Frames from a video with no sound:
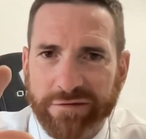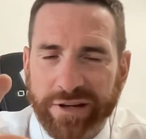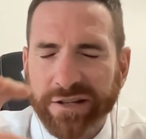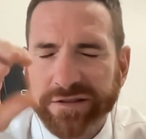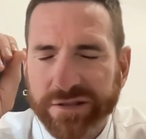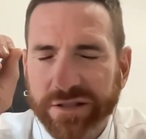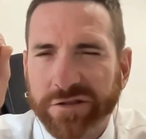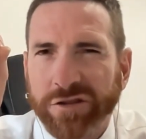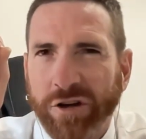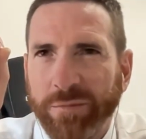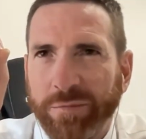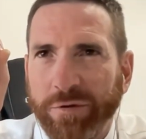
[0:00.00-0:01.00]
And this is the
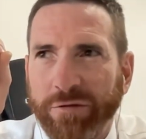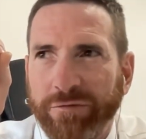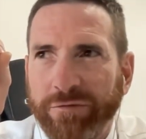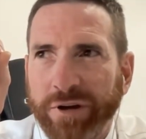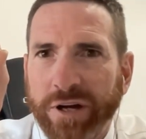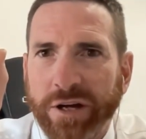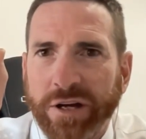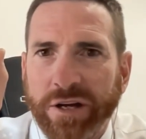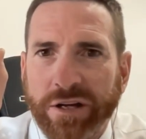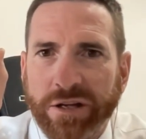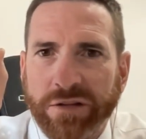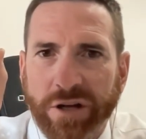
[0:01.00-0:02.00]
type of
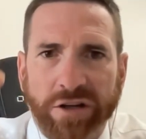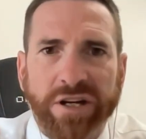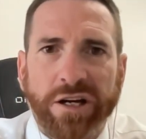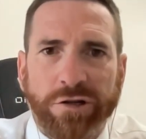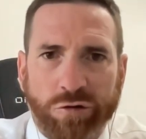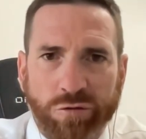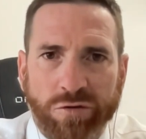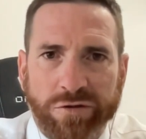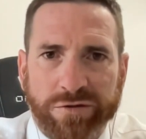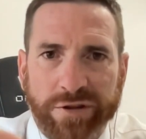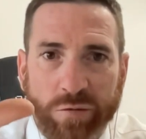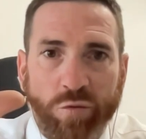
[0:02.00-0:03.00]
don't cut
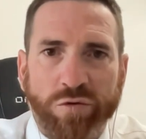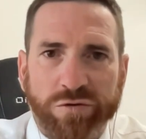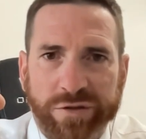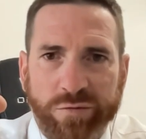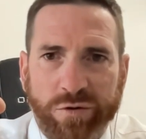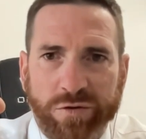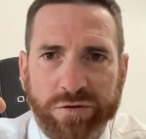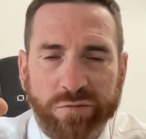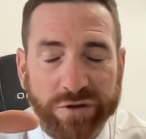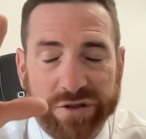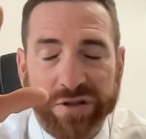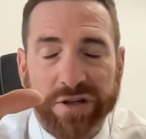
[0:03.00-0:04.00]
corners that Wallsy was,
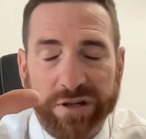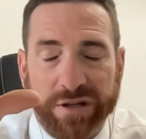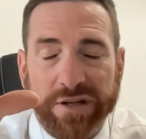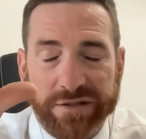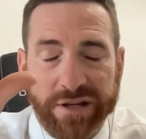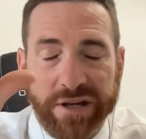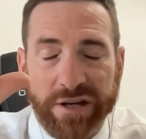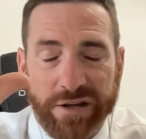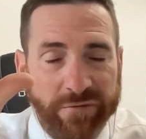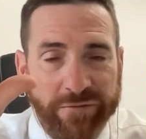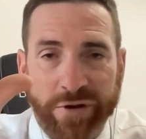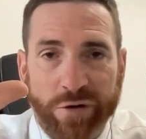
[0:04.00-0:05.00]
which is a
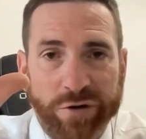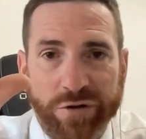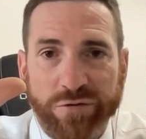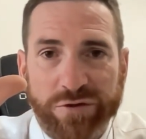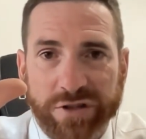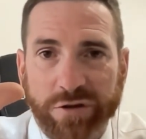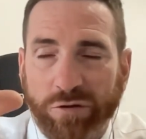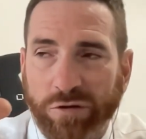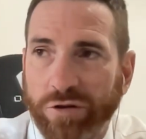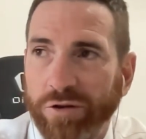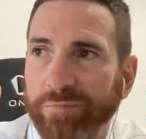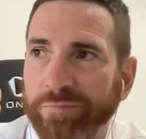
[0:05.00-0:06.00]
very good skill to
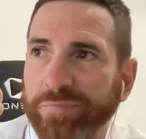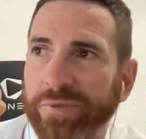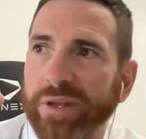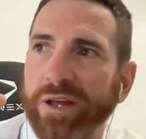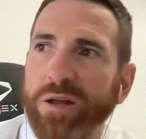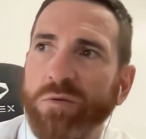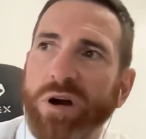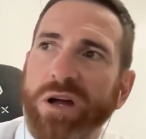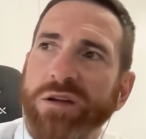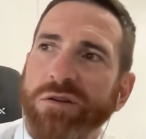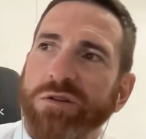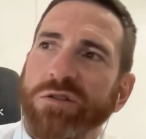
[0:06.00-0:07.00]
learn.
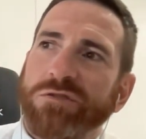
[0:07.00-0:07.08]
Anyway,